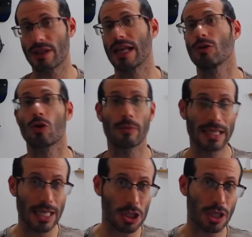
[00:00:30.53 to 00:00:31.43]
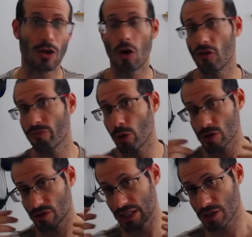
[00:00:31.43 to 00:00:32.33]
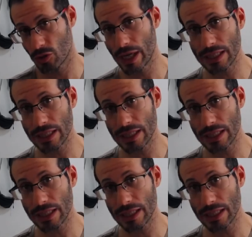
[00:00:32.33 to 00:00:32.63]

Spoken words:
in the documentation of PostgreSQL